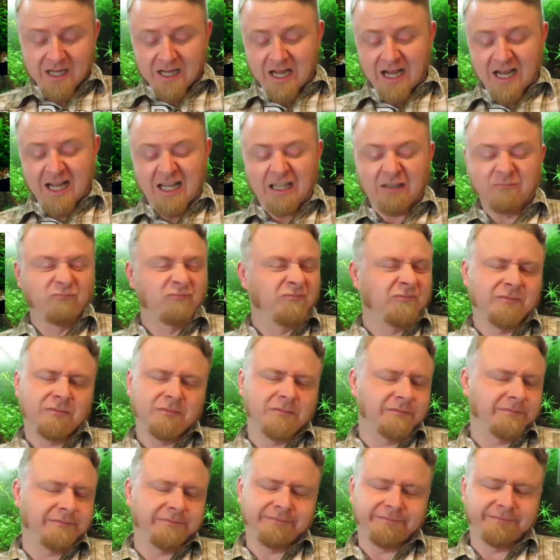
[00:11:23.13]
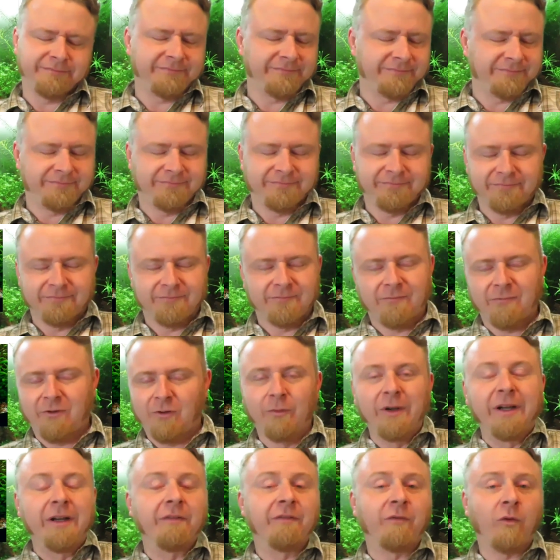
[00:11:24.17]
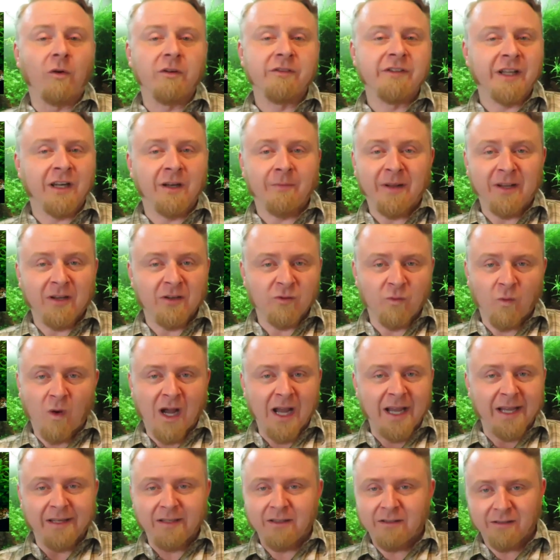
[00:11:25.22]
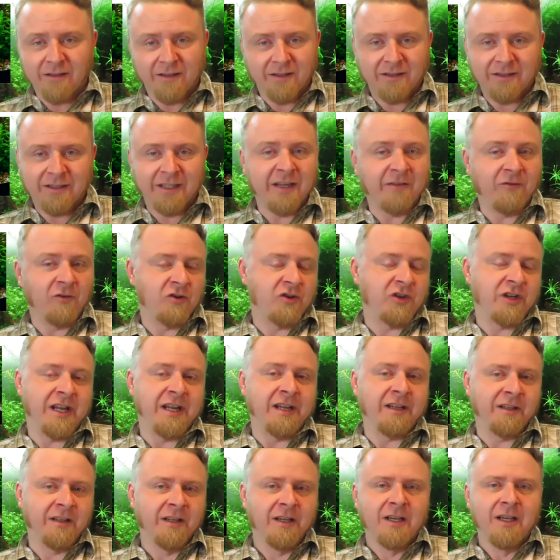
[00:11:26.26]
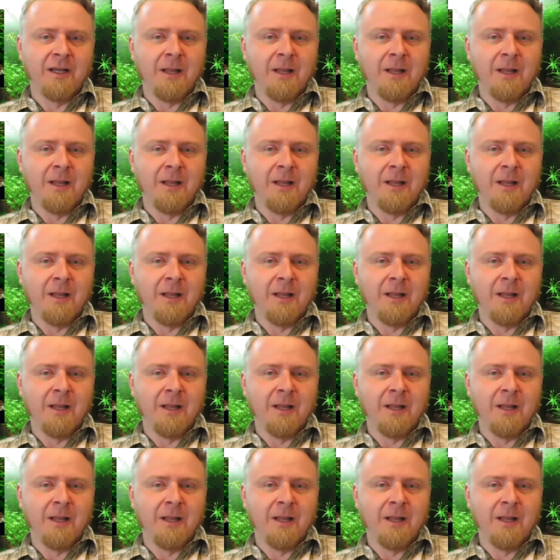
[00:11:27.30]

3 to 4 centimeters wide, give or take.